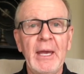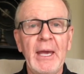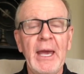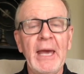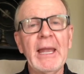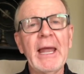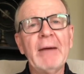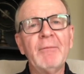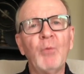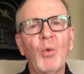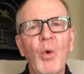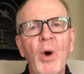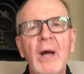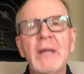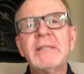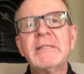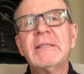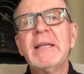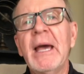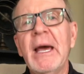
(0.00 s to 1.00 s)
And I've
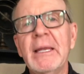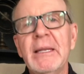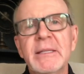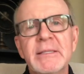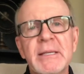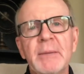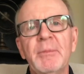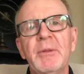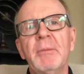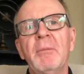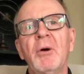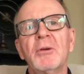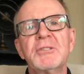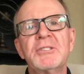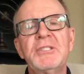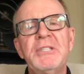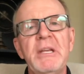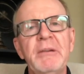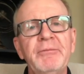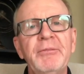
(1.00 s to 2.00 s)
watched that in some of the
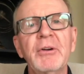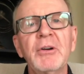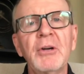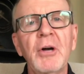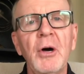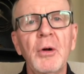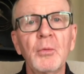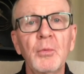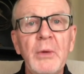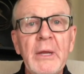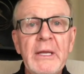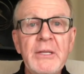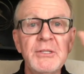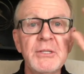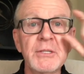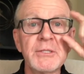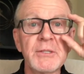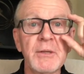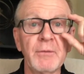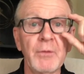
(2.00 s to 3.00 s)
most difficult
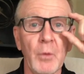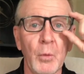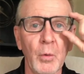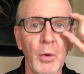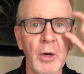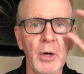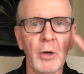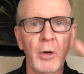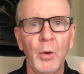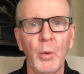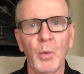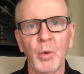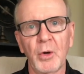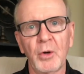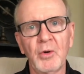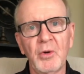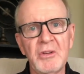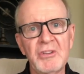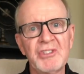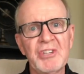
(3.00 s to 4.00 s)
regions of the world where
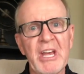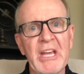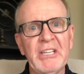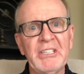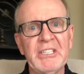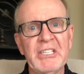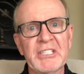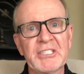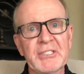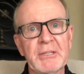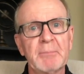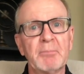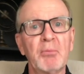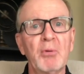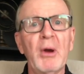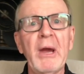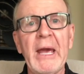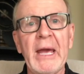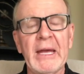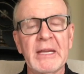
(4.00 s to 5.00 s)
Christianity is
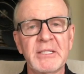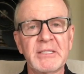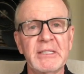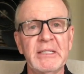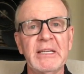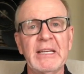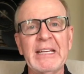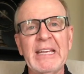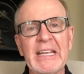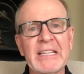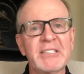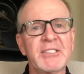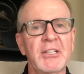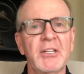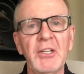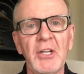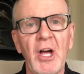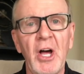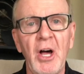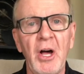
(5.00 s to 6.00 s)
suppressed and against the
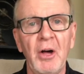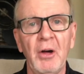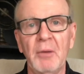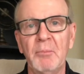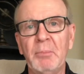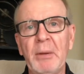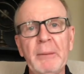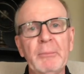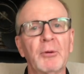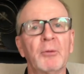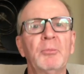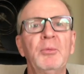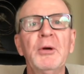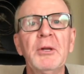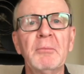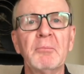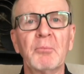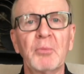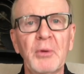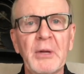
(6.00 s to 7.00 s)
law and people
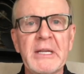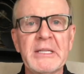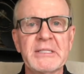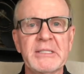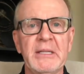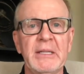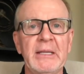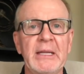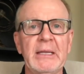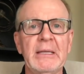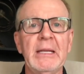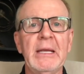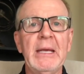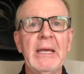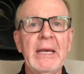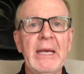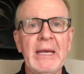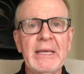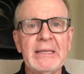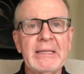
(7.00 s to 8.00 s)
put in prison
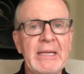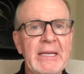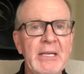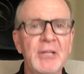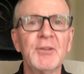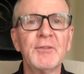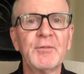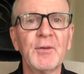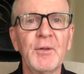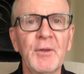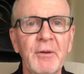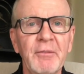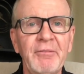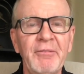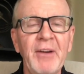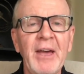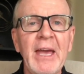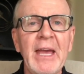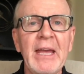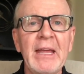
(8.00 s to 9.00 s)
and killed for their
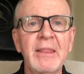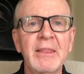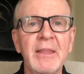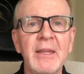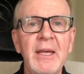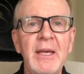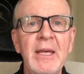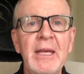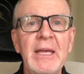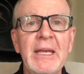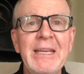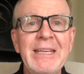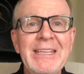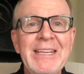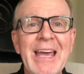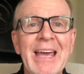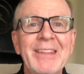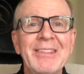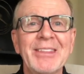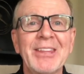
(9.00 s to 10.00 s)
faith,
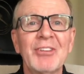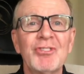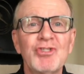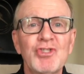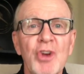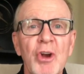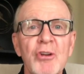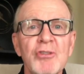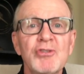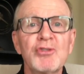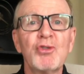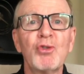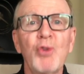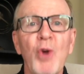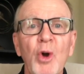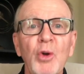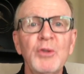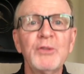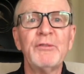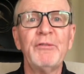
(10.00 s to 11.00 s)
yet the church
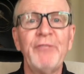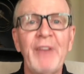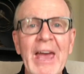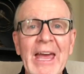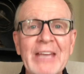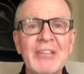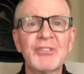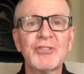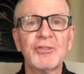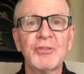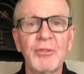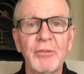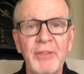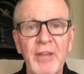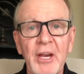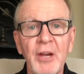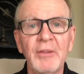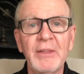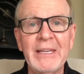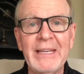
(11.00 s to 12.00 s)
grows faster
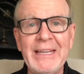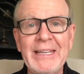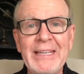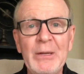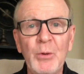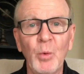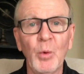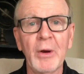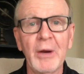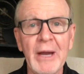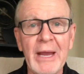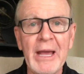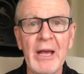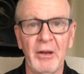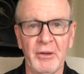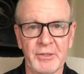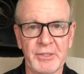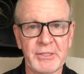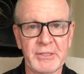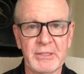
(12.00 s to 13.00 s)
there than anywhere
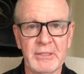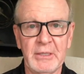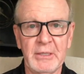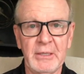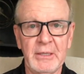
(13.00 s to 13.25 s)
else.